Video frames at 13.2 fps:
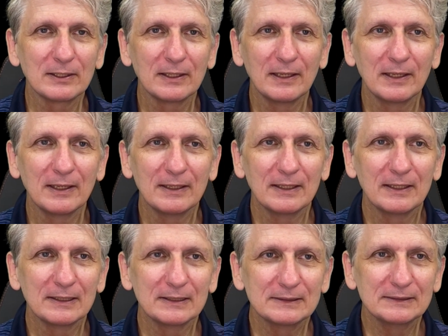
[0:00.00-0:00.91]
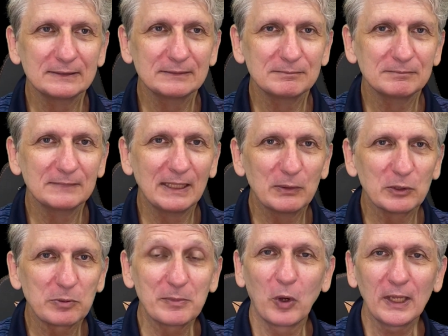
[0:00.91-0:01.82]
it was probably a little bit too early
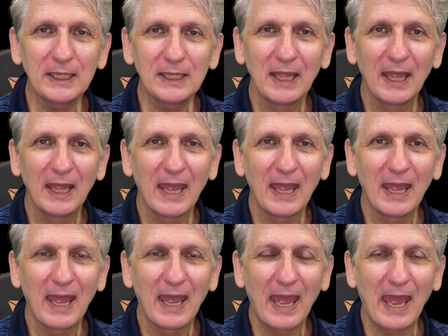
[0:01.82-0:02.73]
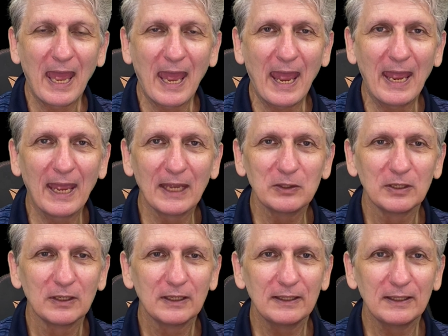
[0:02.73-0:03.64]
and it had quite a
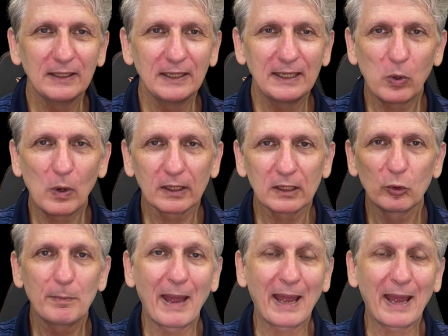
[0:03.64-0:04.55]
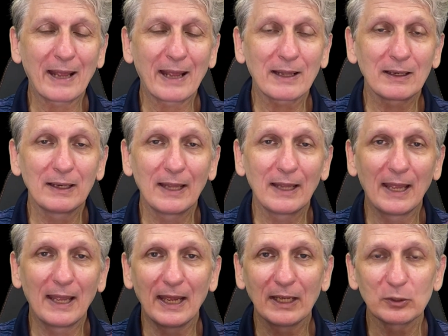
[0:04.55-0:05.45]
cultural backlash where people were
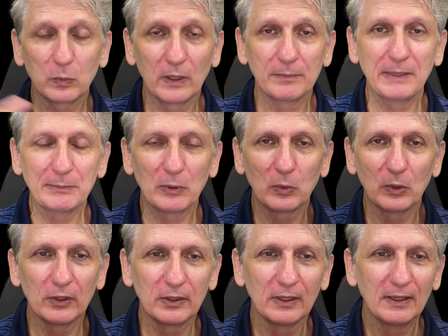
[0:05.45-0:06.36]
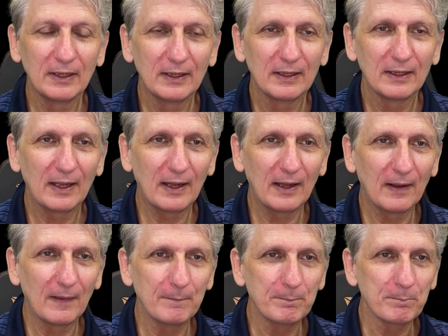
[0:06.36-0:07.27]
um, essentially
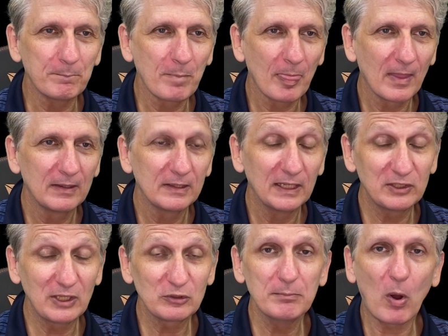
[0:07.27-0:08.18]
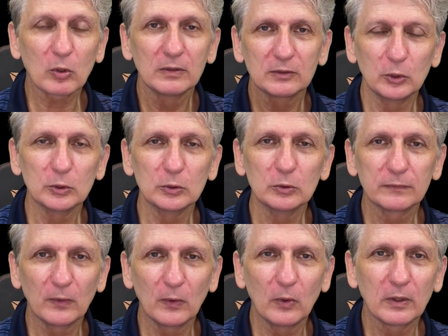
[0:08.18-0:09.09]
mocked Google for
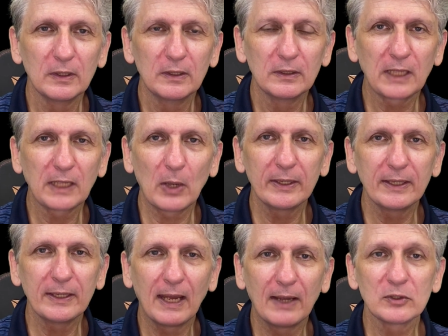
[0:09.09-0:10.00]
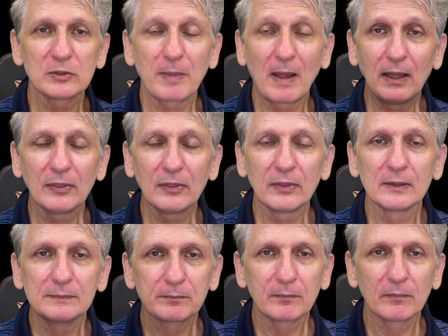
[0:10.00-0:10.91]
going down this path.
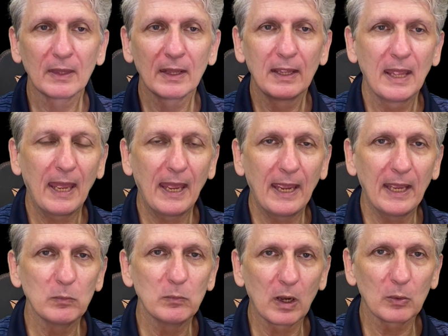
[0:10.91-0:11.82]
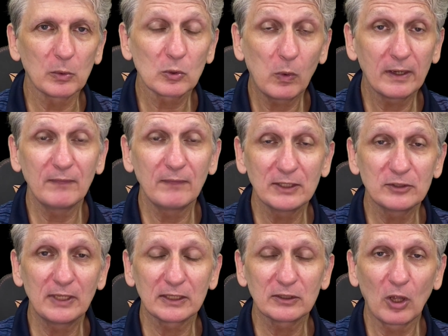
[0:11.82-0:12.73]
And while it was quite advanced technology for
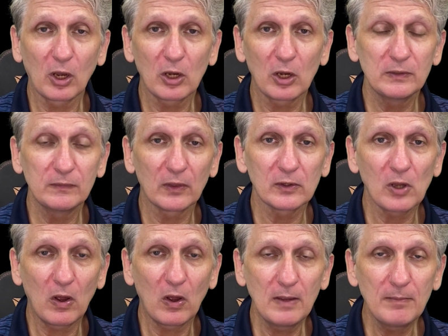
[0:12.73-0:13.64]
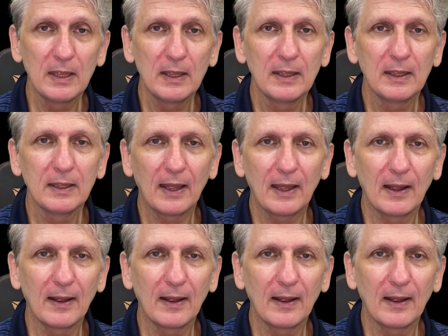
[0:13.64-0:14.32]
the time, uh, it